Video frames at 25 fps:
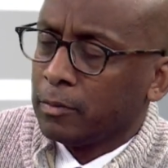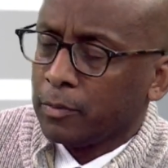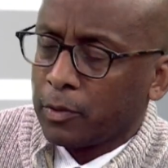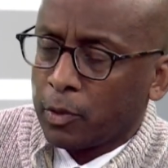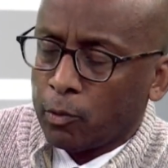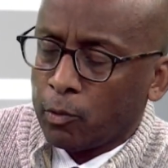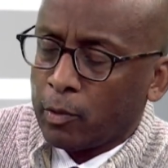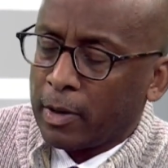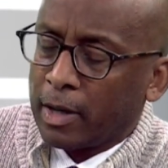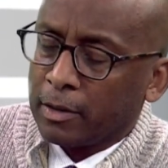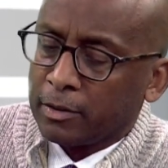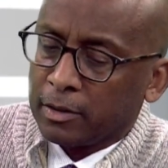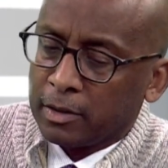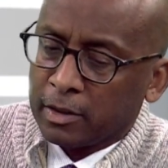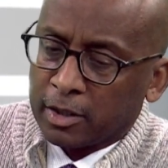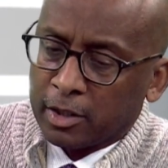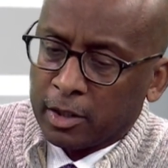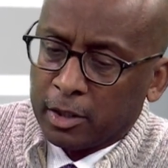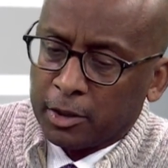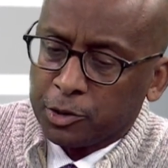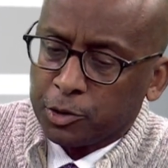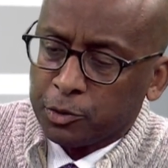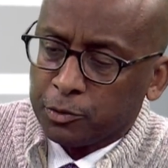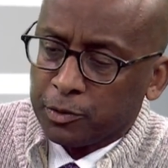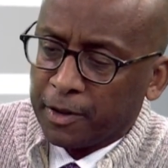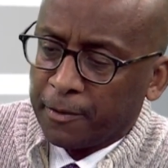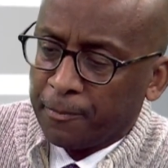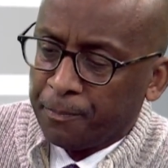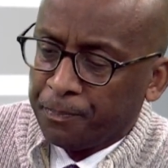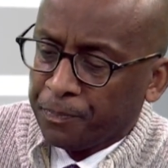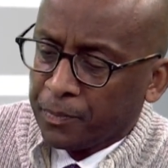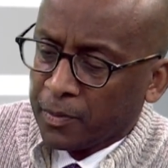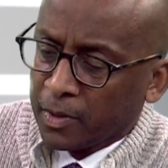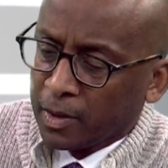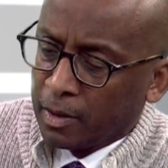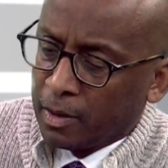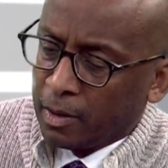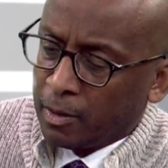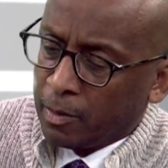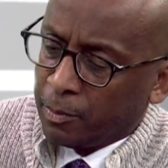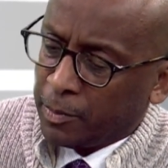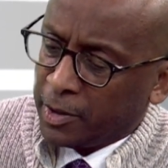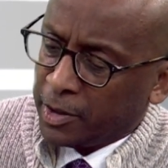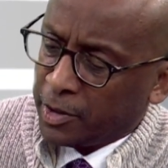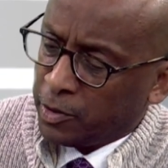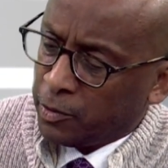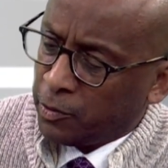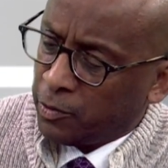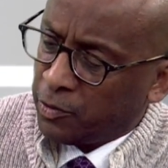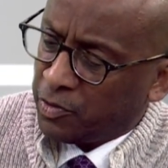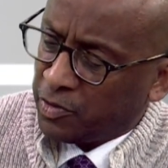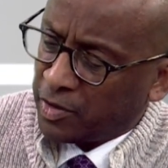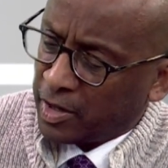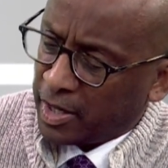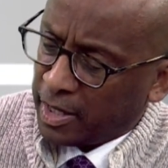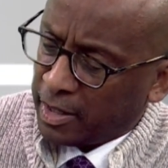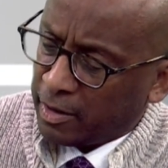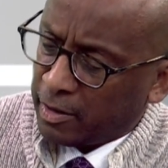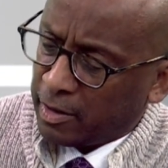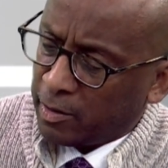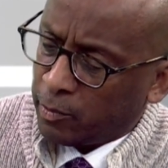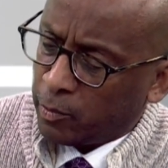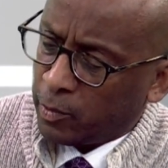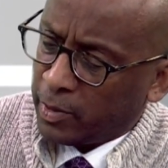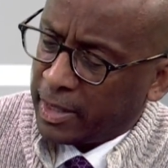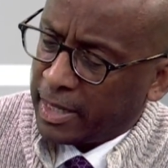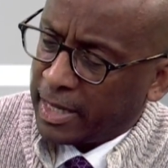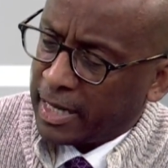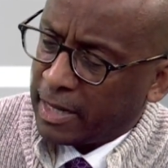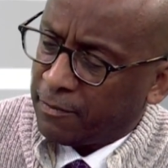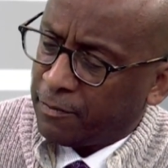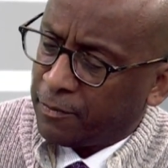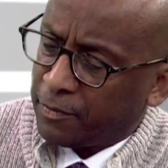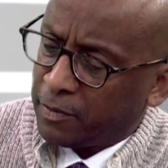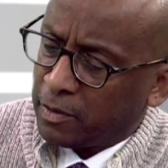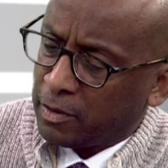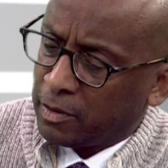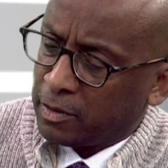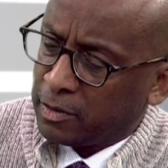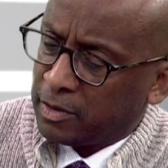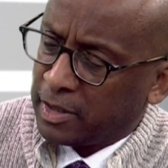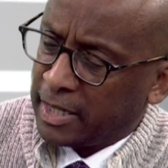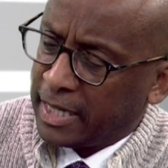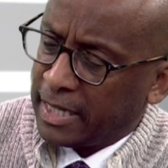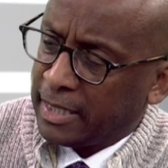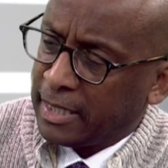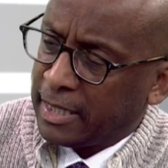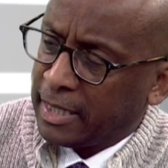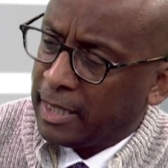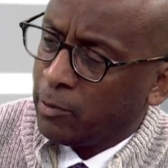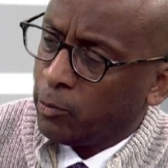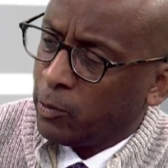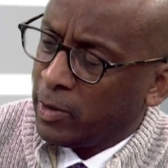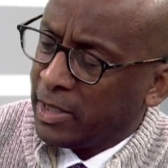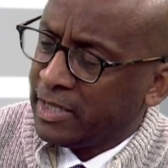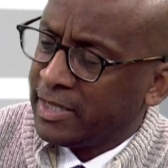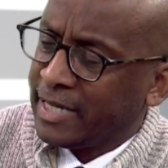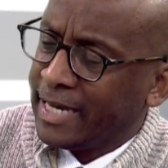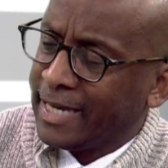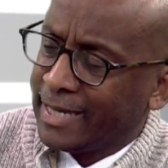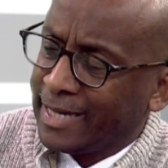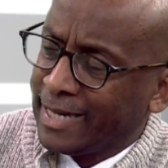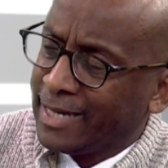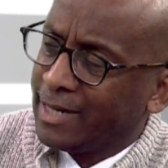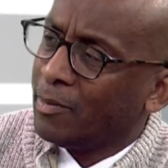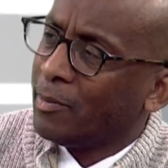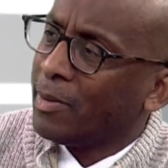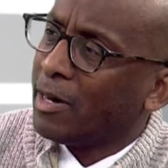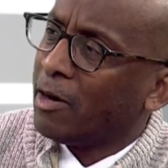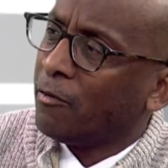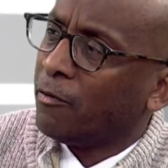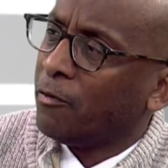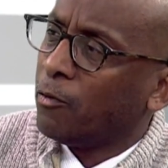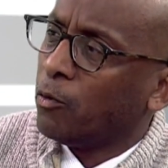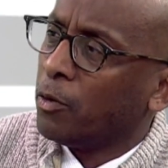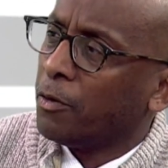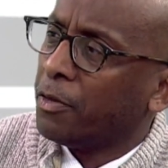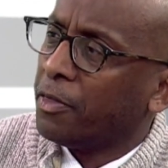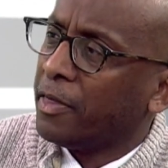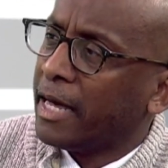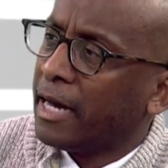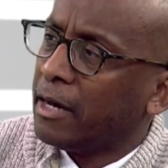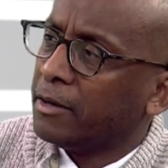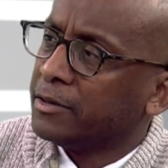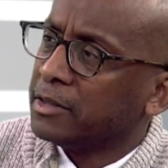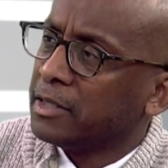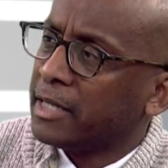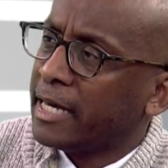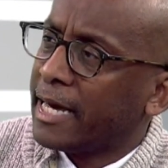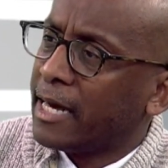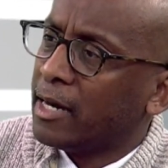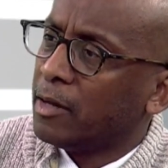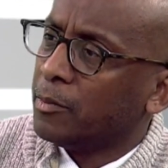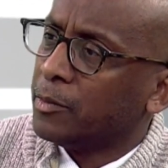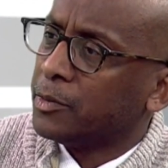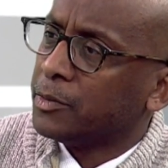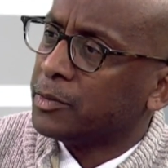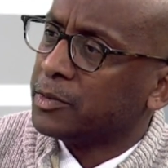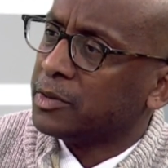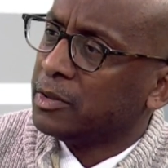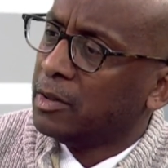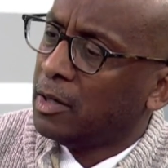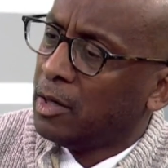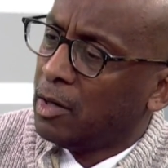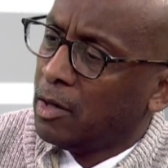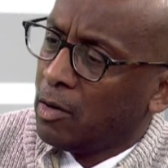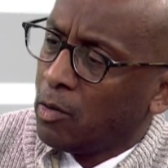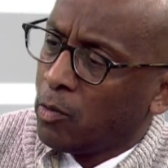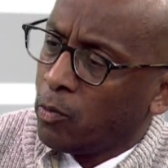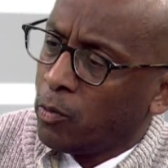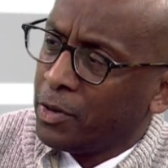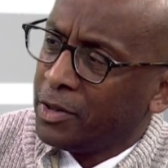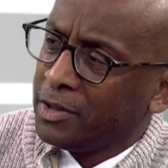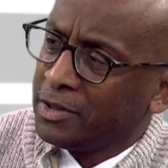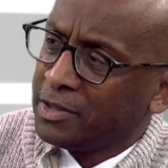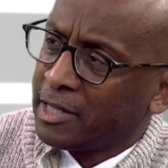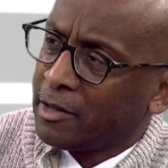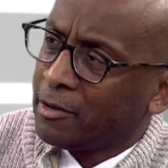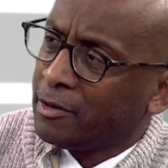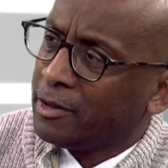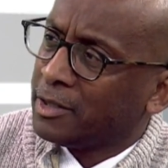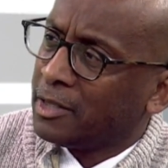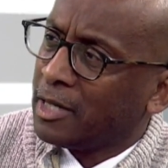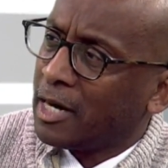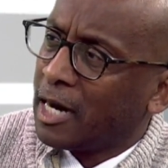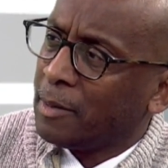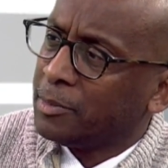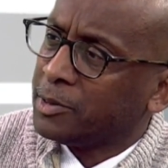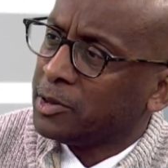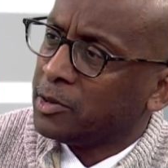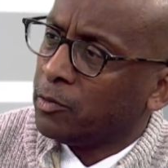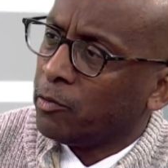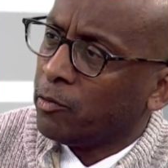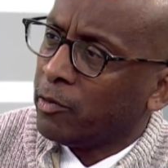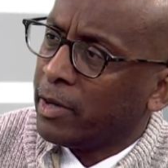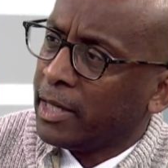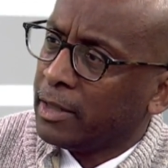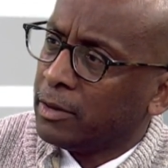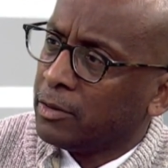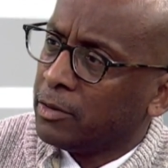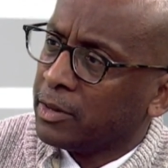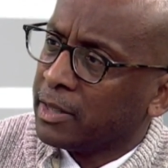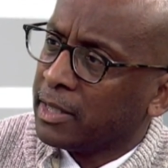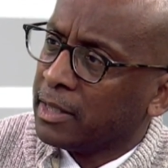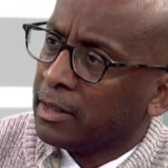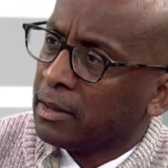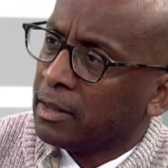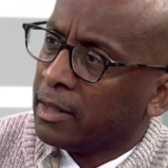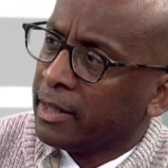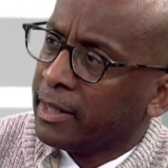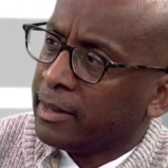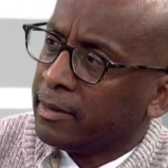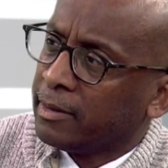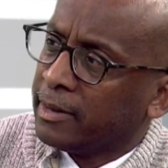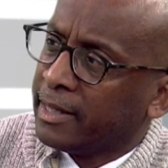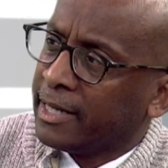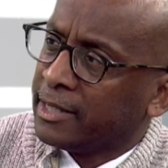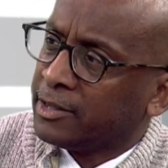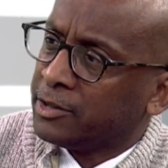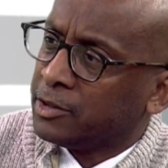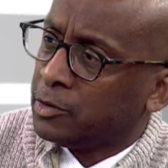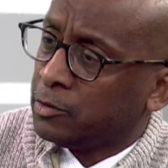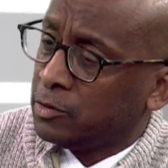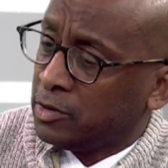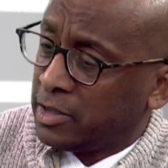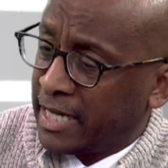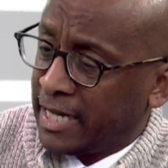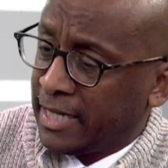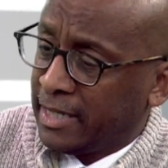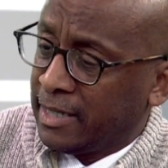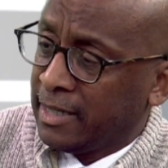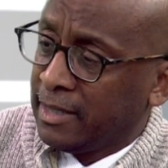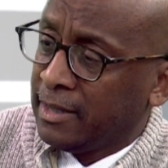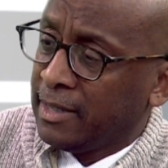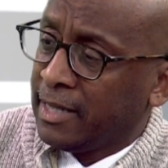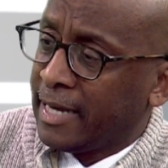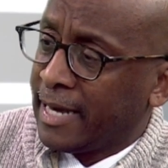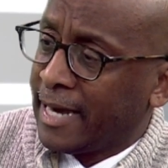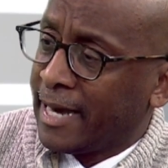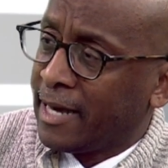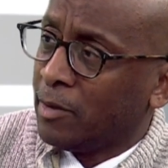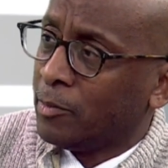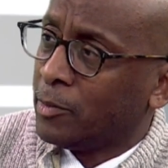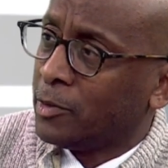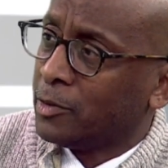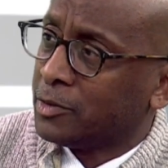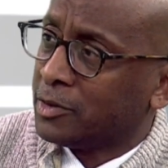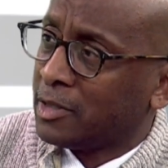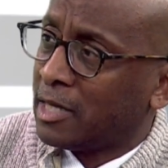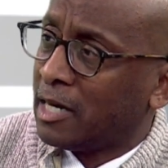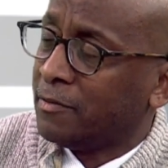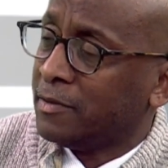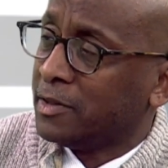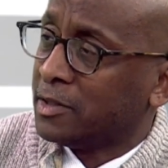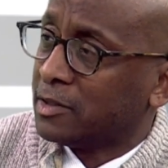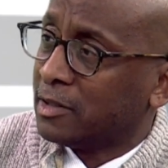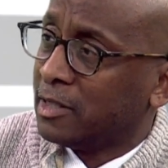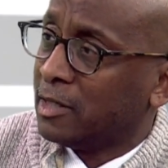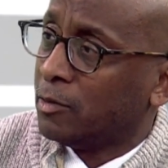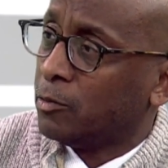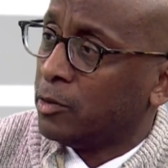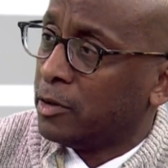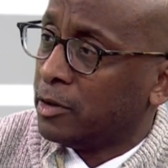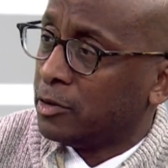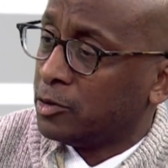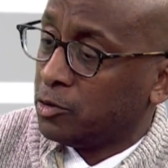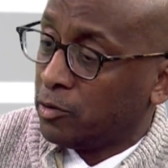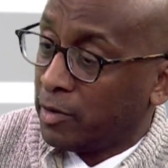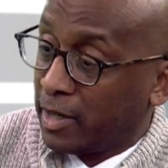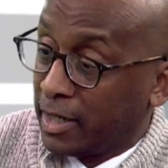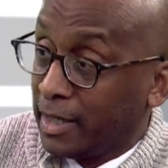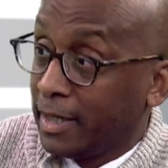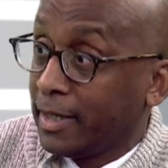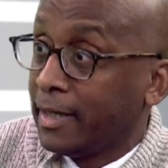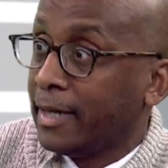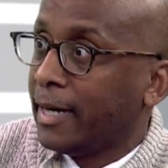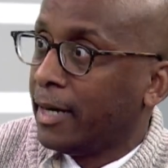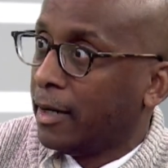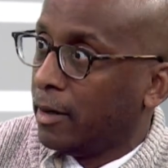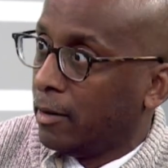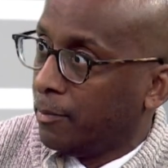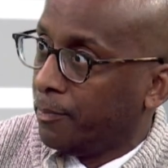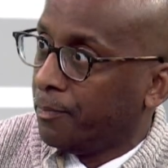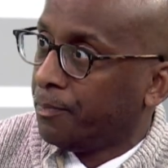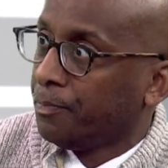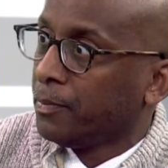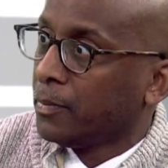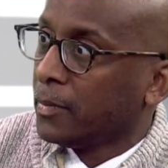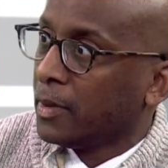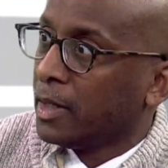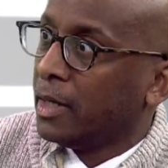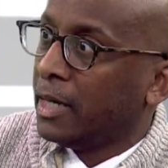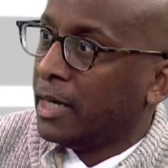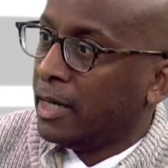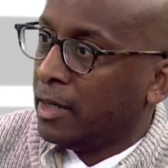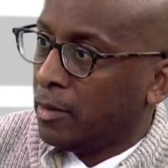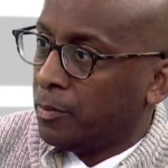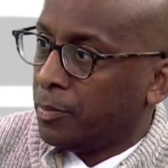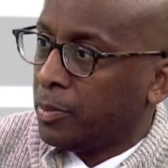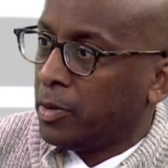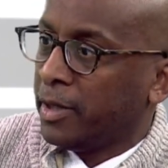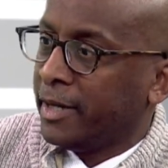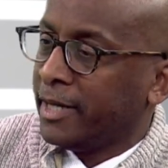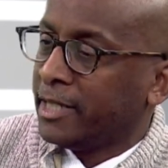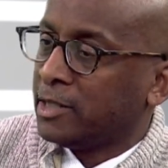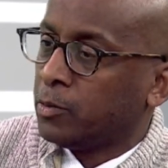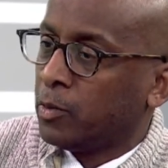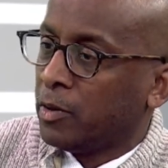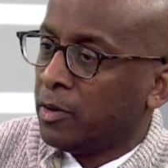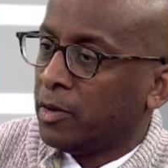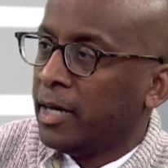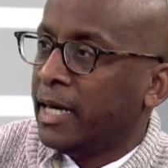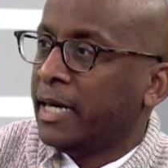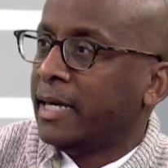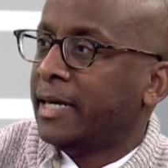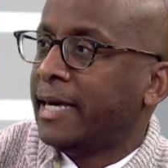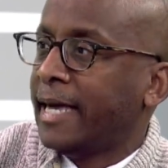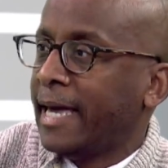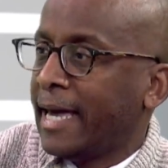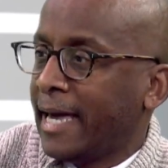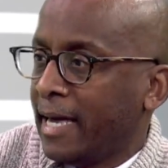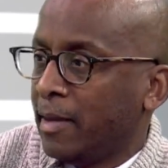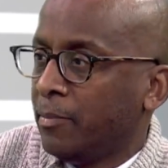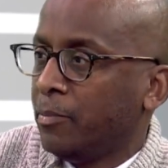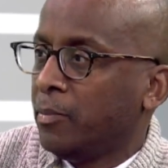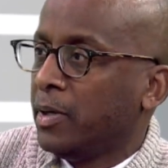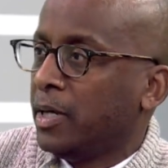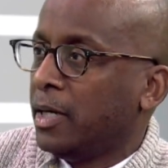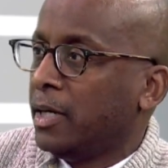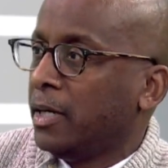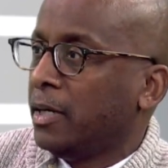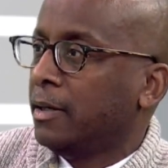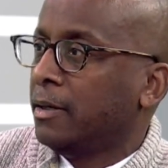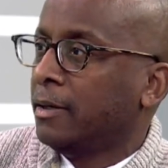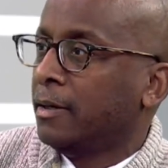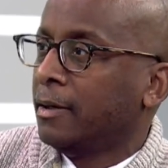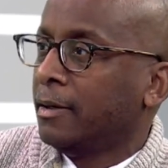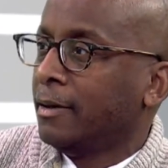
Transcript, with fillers: throughout the country. Mm -hmm. But you said that we have to take in, we take in about 4,000 animals what is our adoption rate looking like? As you take in the animals, obviously we're trying to get them in a place where they can be